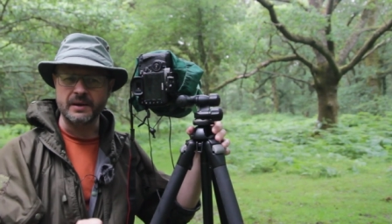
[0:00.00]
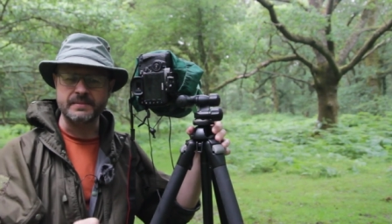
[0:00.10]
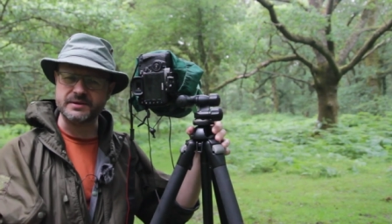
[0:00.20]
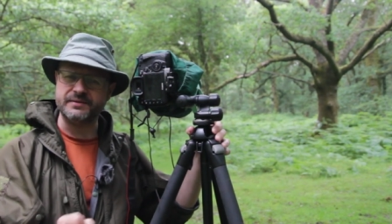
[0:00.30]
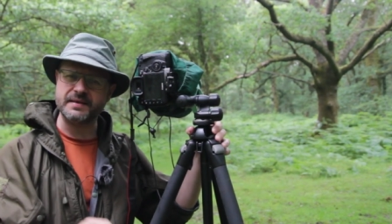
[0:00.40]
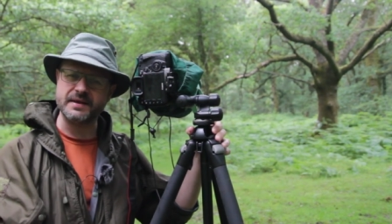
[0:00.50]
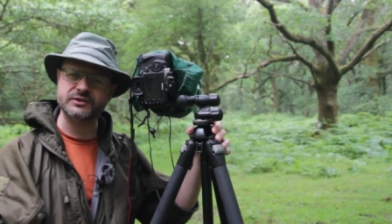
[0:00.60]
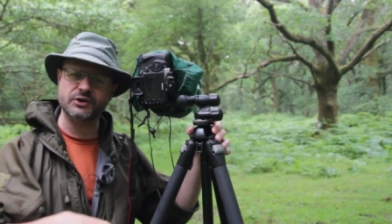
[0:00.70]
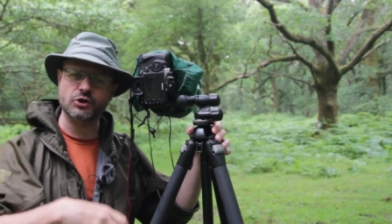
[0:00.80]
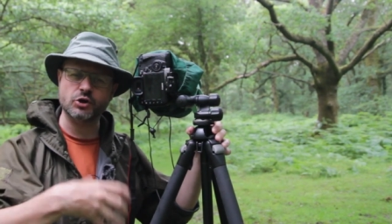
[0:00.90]
because I think that's
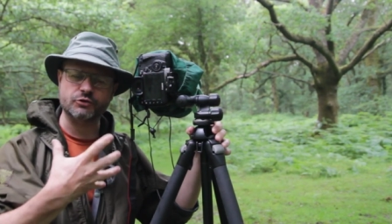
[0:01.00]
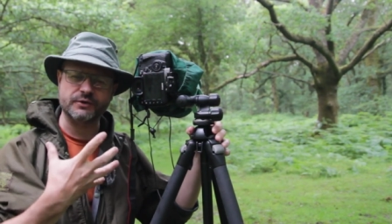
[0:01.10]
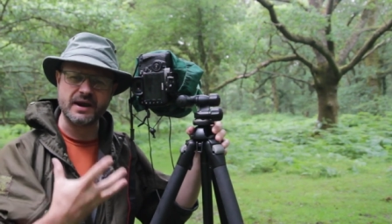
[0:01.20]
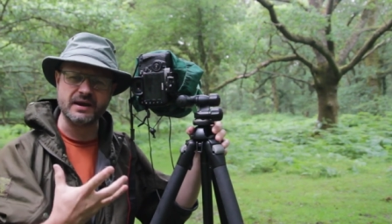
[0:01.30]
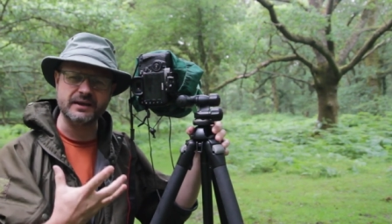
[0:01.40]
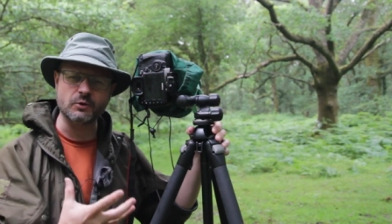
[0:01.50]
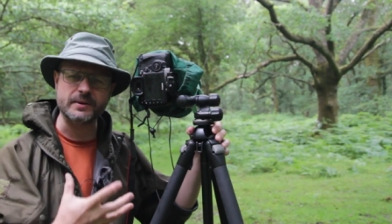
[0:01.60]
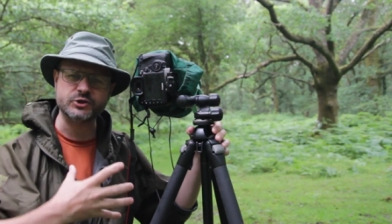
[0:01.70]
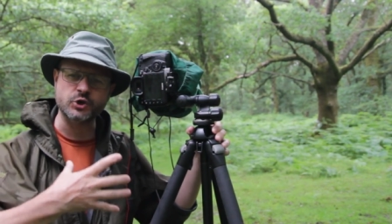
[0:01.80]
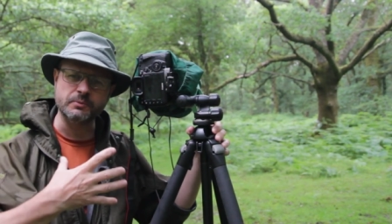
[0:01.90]
going to create a little
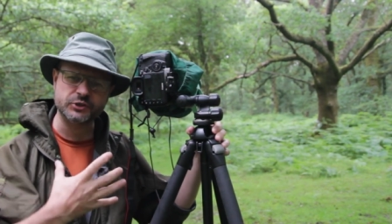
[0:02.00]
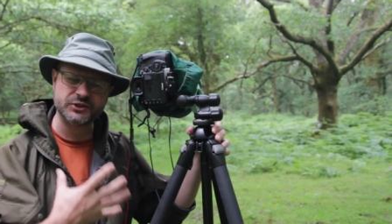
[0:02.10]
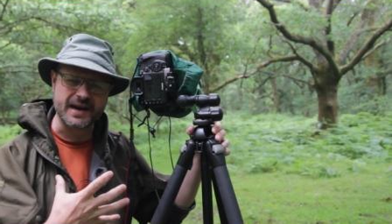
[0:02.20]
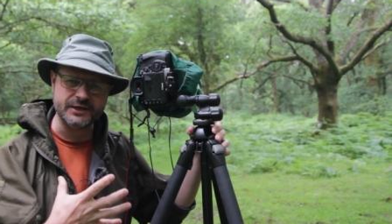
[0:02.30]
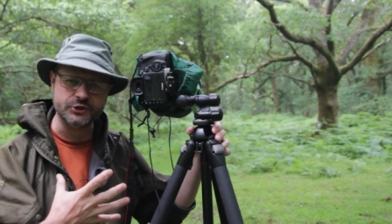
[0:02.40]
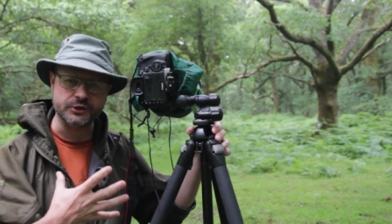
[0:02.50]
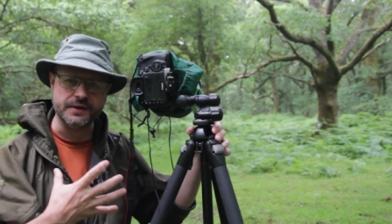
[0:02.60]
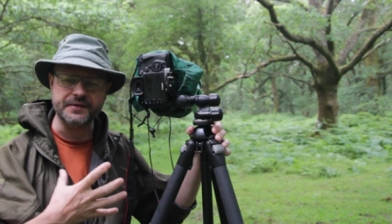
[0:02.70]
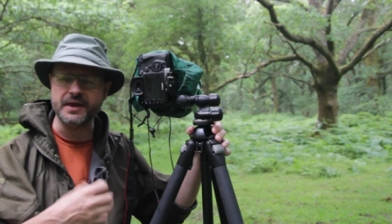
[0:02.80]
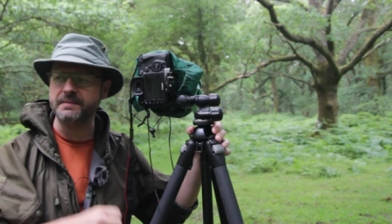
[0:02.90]
bit too much tension
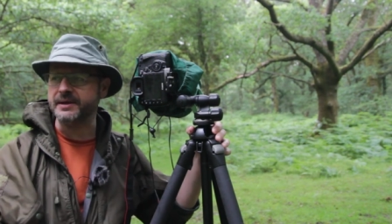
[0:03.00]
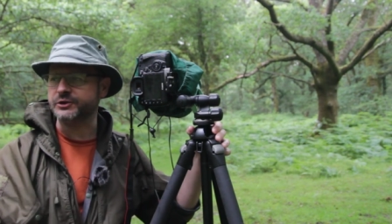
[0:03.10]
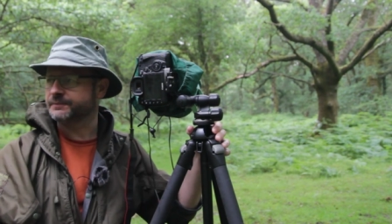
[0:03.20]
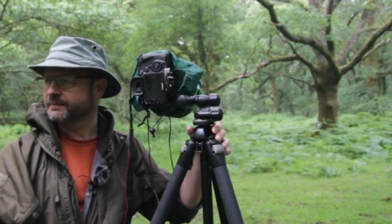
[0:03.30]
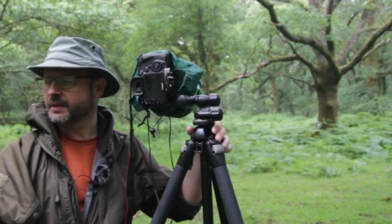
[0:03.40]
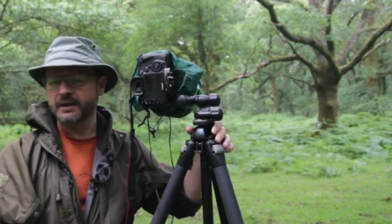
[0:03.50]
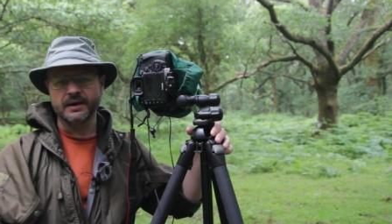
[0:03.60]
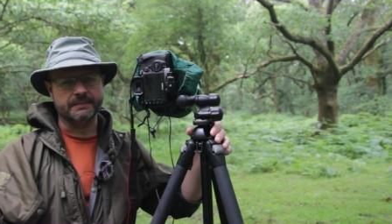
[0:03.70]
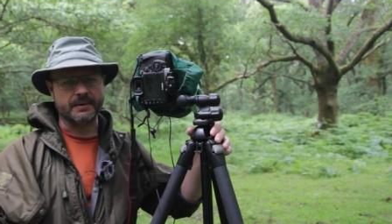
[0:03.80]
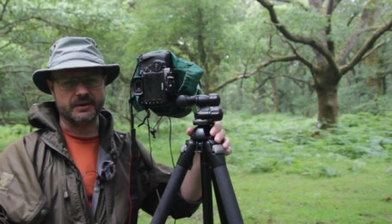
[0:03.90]
in the image.
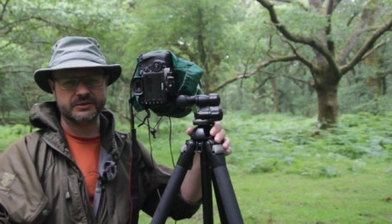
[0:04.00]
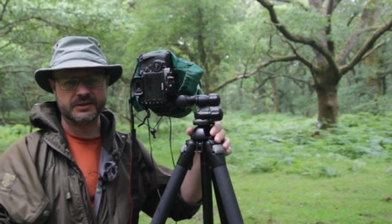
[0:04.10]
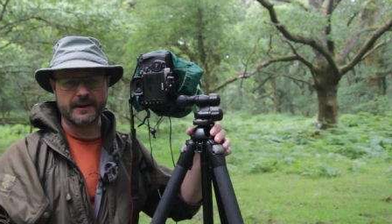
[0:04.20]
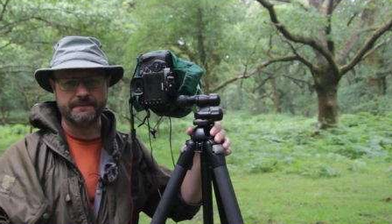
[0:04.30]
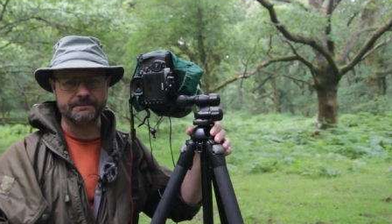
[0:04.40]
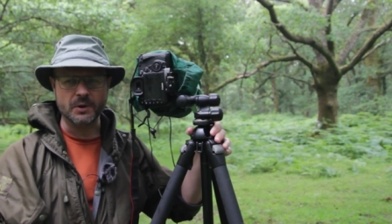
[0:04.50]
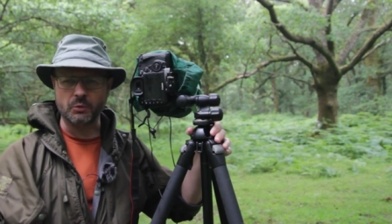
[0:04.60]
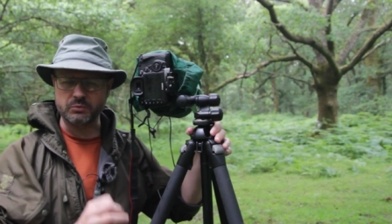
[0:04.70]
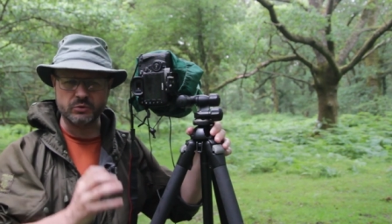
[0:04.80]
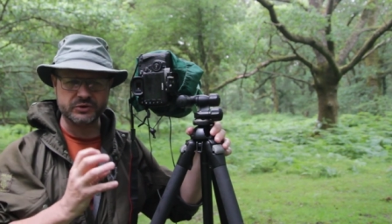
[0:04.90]
But um,
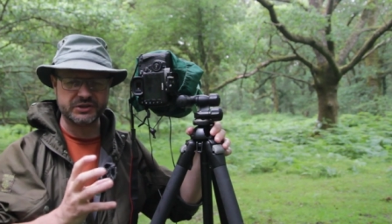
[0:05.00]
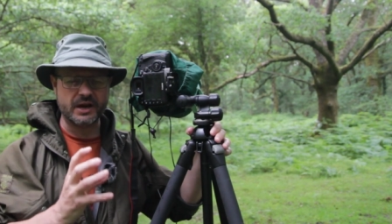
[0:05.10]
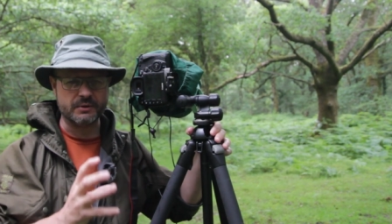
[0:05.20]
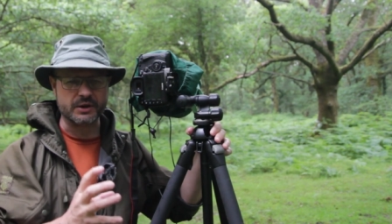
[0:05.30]
we'll, we'll, see how it